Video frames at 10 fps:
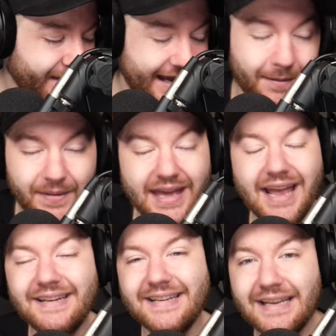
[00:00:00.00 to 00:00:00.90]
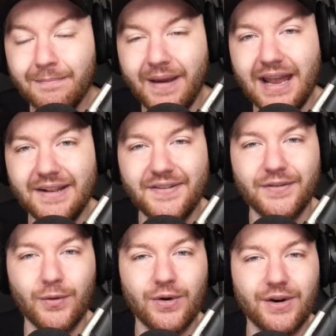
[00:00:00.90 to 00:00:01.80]
NBA
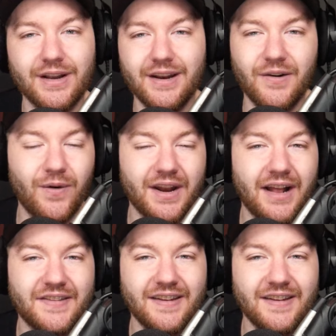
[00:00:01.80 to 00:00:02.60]
teammates, or, you know, whatnot,